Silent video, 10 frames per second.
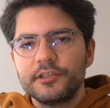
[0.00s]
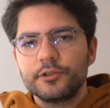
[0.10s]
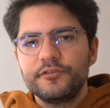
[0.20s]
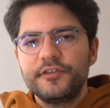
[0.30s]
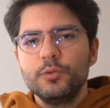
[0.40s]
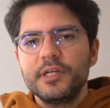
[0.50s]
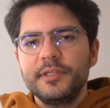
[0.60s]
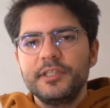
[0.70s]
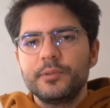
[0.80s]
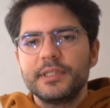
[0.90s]
So if you want to
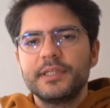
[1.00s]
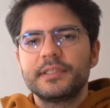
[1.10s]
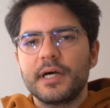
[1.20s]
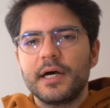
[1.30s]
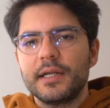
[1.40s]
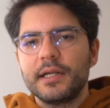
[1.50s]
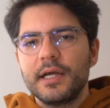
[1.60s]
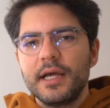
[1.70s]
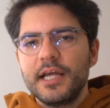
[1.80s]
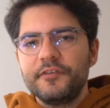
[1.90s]
be doing design,
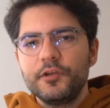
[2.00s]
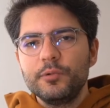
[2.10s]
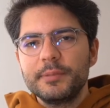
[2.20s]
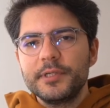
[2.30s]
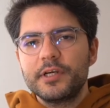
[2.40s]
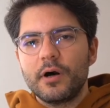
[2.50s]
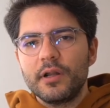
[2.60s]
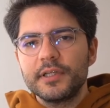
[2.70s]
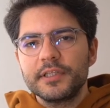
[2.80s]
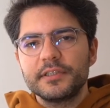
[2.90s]
if you want to be
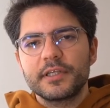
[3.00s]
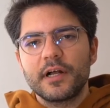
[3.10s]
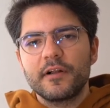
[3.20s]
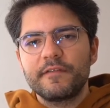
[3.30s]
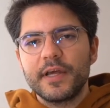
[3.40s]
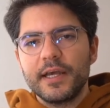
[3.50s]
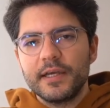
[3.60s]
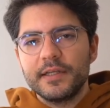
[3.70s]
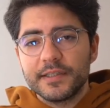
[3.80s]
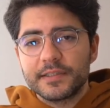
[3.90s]
calling yourself a
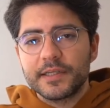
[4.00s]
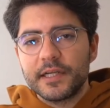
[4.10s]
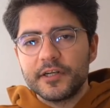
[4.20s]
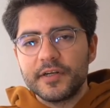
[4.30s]
designer,